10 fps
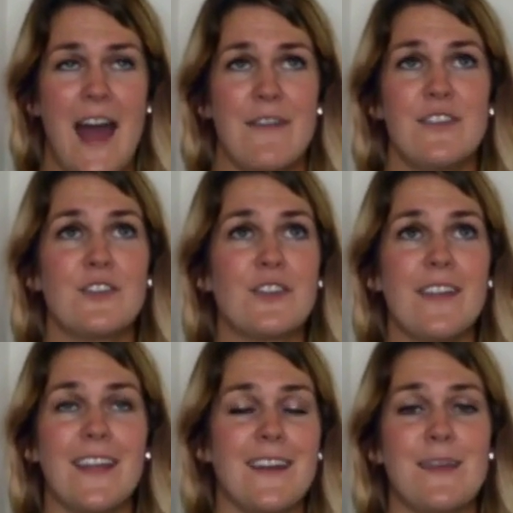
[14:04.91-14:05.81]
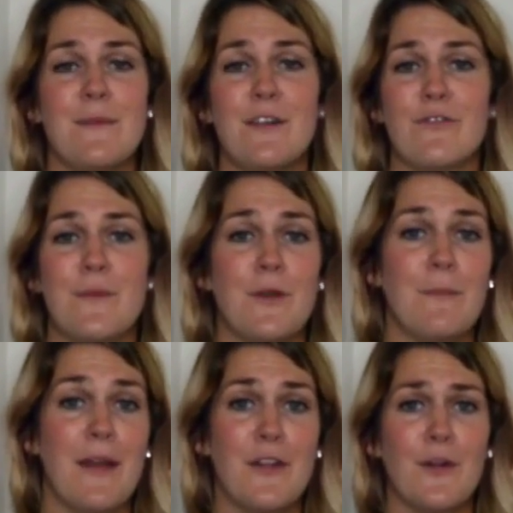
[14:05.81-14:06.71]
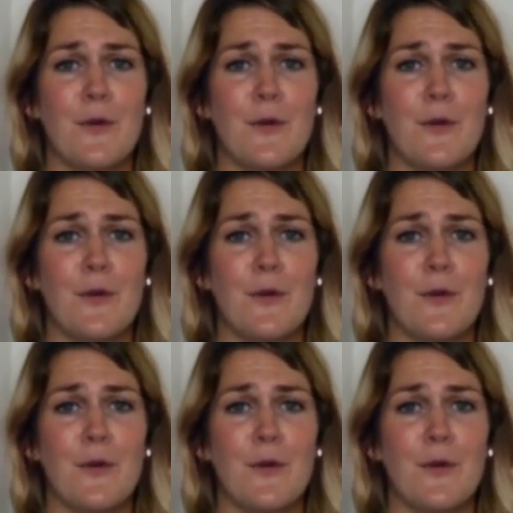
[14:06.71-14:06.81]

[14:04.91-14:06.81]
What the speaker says: have it look like an email from their mother